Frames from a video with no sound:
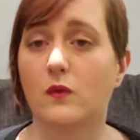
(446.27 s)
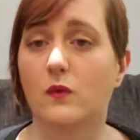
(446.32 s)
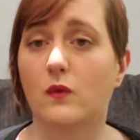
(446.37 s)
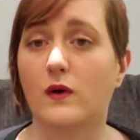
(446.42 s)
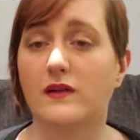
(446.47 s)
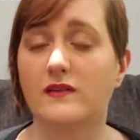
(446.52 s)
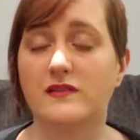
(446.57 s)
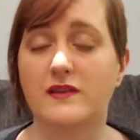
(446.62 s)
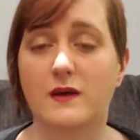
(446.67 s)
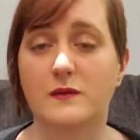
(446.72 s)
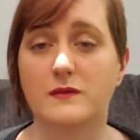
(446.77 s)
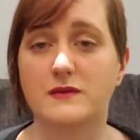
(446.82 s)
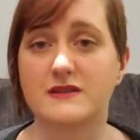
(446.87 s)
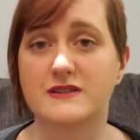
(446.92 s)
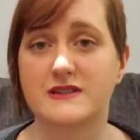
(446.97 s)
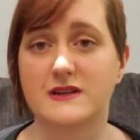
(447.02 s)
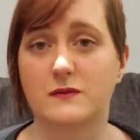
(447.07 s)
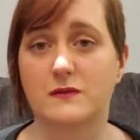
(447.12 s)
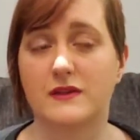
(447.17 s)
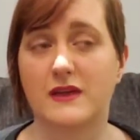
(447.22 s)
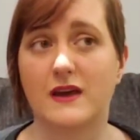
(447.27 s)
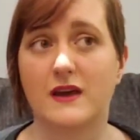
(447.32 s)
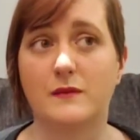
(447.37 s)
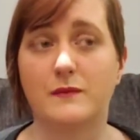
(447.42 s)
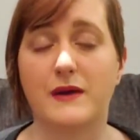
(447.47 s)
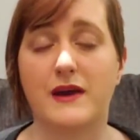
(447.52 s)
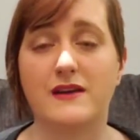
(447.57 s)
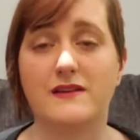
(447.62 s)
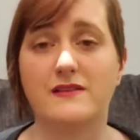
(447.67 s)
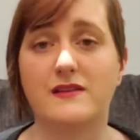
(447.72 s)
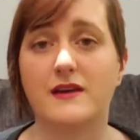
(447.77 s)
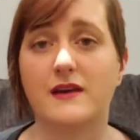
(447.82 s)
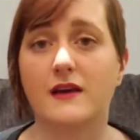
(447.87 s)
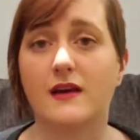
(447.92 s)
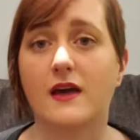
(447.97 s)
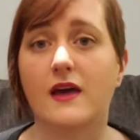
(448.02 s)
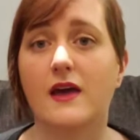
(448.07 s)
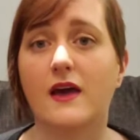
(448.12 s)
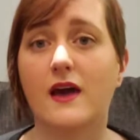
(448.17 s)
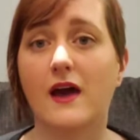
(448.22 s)
Once I was done with hand
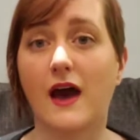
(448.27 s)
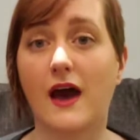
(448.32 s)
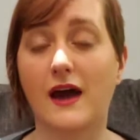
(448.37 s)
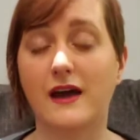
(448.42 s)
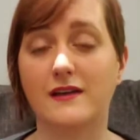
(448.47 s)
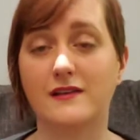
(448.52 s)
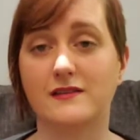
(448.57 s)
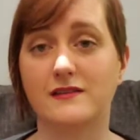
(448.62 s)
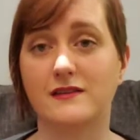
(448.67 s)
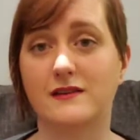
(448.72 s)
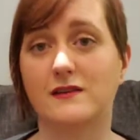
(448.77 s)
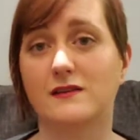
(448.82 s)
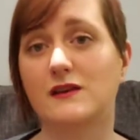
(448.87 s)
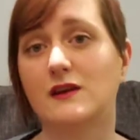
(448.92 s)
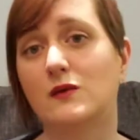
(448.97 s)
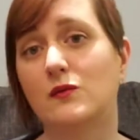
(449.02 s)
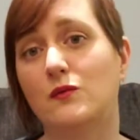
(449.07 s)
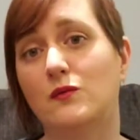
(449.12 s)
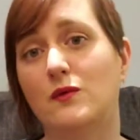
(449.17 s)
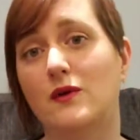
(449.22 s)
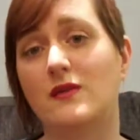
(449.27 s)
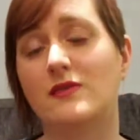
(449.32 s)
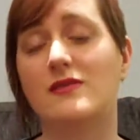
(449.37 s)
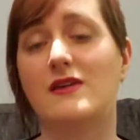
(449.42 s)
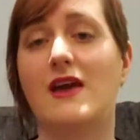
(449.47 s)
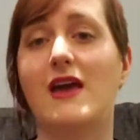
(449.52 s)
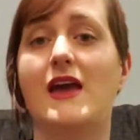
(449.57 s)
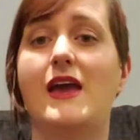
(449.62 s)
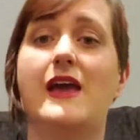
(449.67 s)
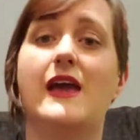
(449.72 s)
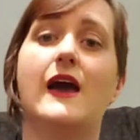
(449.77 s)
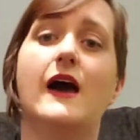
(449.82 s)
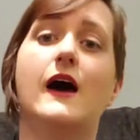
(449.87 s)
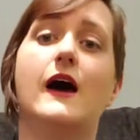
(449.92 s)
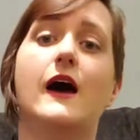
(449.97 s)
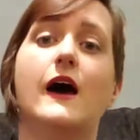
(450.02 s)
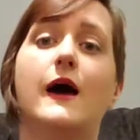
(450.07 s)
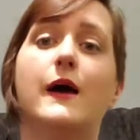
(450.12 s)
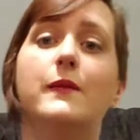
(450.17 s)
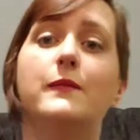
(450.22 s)
painting, I sealed it with a
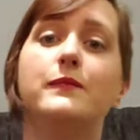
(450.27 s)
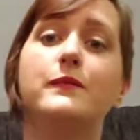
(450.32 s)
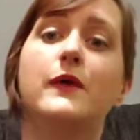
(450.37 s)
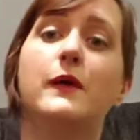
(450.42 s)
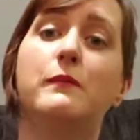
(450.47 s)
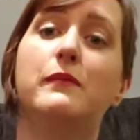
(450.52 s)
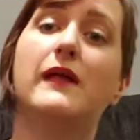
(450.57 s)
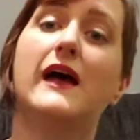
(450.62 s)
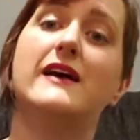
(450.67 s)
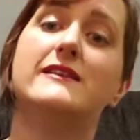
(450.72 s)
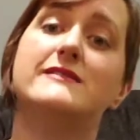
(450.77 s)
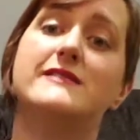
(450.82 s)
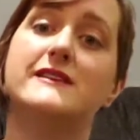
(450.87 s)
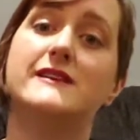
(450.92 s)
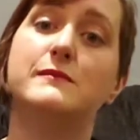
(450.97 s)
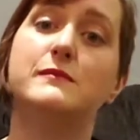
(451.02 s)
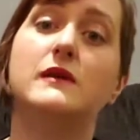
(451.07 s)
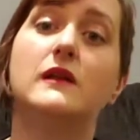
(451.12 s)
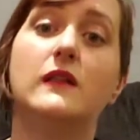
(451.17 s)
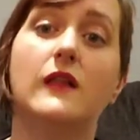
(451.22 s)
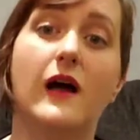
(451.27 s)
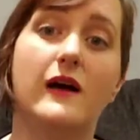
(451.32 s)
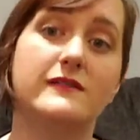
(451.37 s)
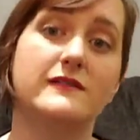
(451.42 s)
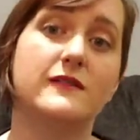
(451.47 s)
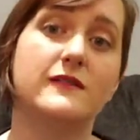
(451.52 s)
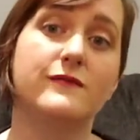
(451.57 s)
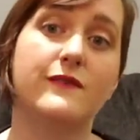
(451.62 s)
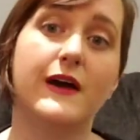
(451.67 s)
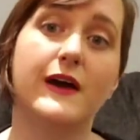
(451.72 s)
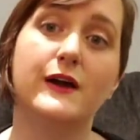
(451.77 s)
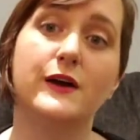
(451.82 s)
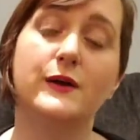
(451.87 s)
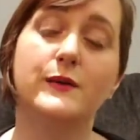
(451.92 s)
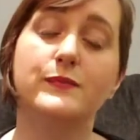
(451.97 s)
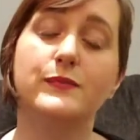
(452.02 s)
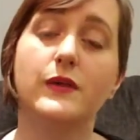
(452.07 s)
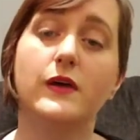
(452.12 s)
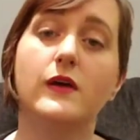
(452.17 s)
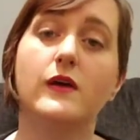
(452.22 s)
plasti dip
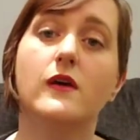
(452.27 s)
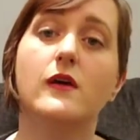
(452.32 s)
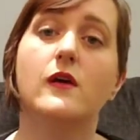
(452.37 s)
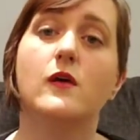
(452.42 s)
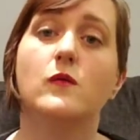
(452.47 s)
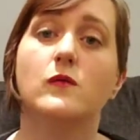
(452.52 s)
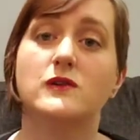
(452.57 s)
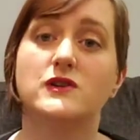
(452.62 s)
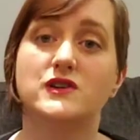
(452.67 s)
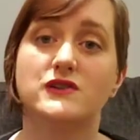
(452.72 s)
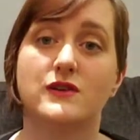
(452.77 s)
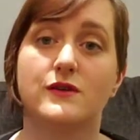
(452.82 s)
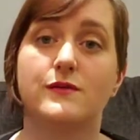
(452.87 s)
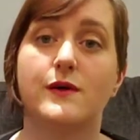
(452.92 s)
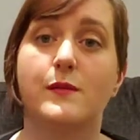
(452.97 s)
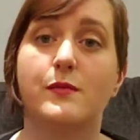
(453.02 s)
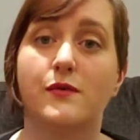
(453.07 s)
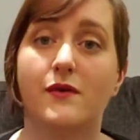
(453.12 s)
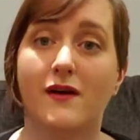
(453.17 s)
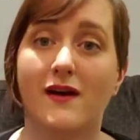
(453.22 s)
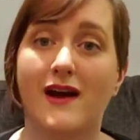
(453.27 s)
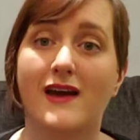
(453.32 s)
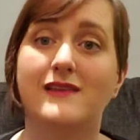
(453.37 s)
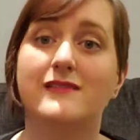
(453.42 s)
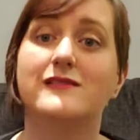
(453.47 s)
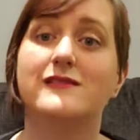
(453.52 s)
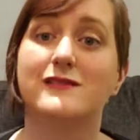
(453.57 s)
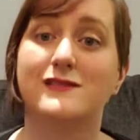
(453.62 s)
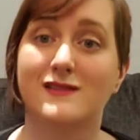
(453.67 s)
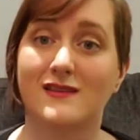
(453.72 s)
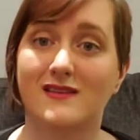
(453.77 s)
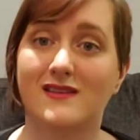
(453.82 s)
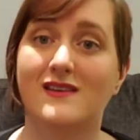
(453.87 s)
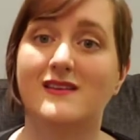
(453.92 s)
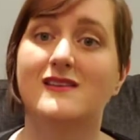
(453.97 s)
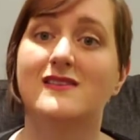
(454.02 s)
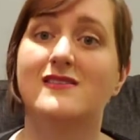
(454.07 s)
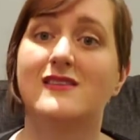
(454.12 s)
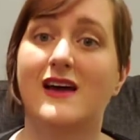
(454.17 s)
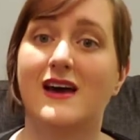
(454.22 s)
glossifier, which is a rubberized
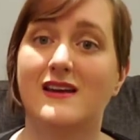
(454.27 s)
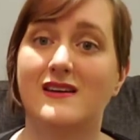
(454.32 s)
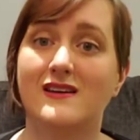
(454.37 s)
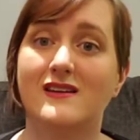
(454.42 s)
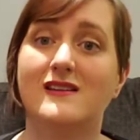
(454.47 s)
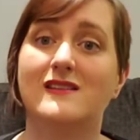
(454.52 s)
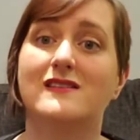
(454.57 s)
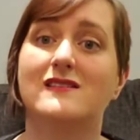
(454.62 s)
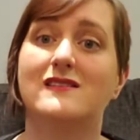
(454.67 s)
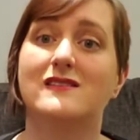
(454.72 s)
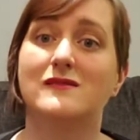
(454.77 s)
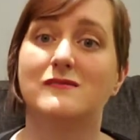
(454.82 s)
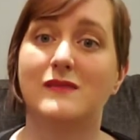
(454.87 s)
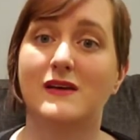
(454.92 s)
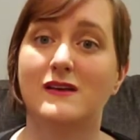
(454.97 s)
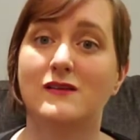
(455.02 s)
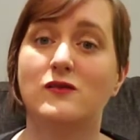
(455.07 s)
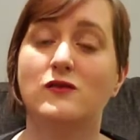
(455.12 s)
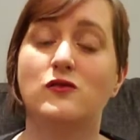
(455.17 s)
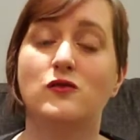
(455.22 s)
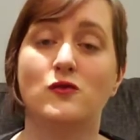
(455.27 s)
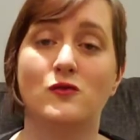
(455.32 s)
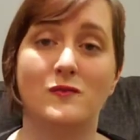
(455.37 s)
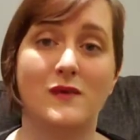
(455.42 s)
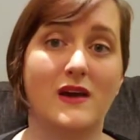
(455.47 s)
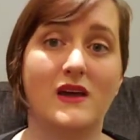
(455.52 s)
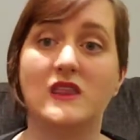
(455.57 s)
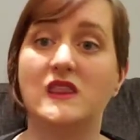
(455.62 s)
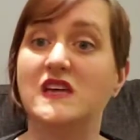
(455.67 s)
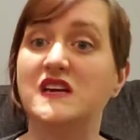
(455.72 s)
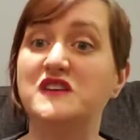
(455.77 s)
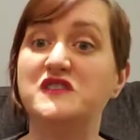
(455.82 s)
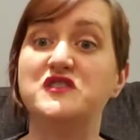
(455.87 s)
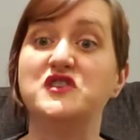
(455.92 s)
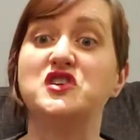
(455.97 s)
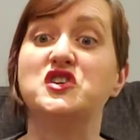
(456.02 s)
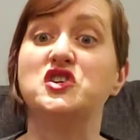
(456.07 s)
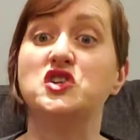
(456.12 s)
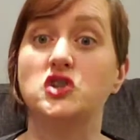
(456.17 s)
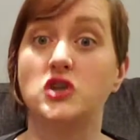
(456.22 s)
sealant that is meant to make
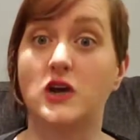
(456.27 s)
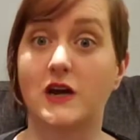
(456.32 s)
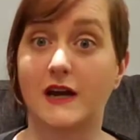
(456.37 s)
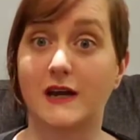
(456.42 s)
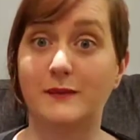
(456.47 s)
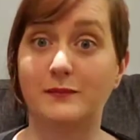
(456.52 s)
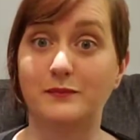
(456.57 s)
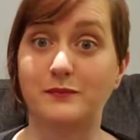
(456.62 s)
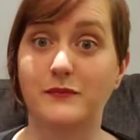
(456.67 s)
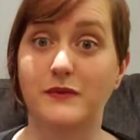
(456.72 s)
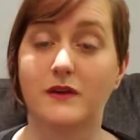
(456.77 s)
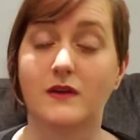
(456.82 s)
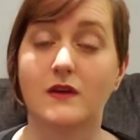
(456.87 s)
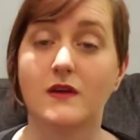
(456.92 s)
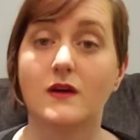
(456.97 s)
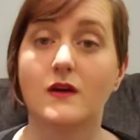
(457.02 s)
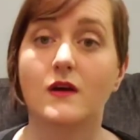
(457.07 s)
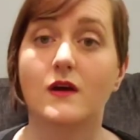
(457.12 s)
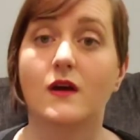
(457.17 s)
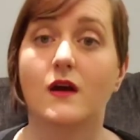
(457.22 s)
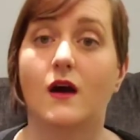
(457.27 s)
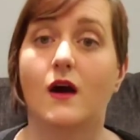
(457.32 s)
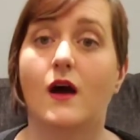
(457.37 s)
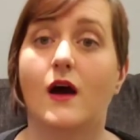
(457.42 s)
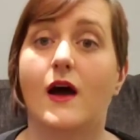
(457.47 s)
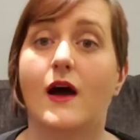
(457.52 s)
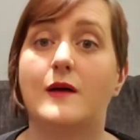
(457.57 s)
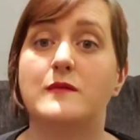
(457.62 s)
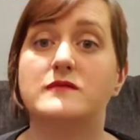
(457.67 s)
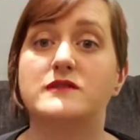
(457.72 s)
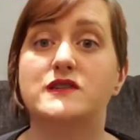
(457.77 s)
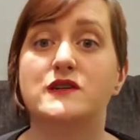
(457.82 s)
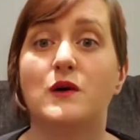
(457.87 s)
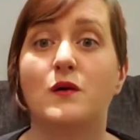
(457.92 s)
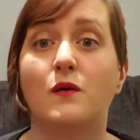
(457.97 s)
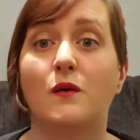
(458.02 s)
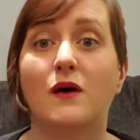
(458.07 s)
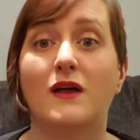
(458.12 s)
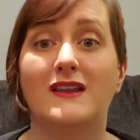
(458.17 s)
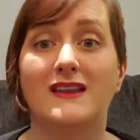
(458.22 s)
things shine.
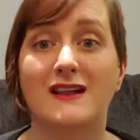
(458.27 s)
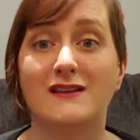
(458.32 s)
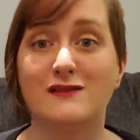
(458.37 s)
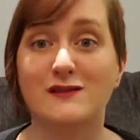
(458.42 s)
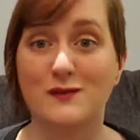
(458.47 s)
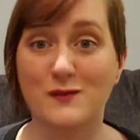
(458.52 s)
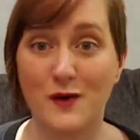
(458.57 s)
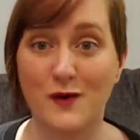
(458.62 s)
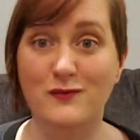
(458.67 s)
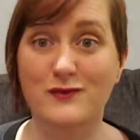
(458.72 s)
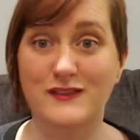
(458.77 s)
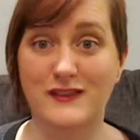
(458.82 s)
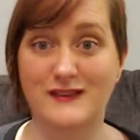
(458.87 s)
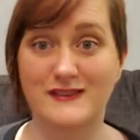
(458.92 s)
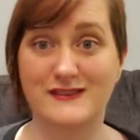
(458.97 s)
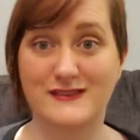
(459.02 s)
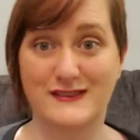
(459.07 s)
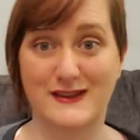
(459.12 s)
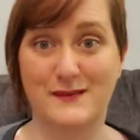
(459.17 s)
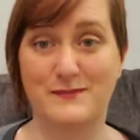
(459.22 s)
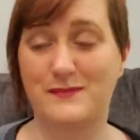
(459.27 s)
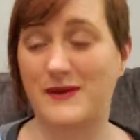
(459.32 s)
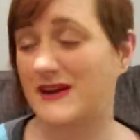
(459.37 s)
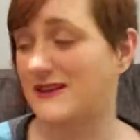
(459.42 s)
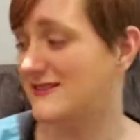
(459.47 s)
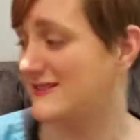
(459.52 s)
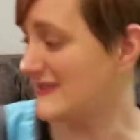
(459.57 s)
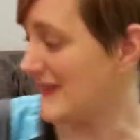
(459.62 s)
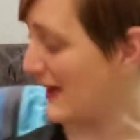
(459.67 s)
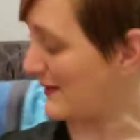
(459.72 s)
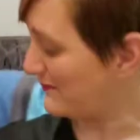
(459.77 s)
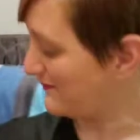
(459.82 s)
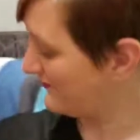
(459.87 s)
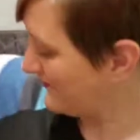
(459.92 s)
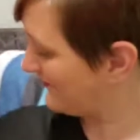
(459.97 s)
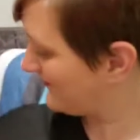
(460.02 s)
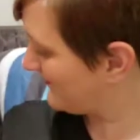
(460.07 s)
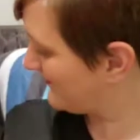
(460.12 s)
So let's go over this step by step.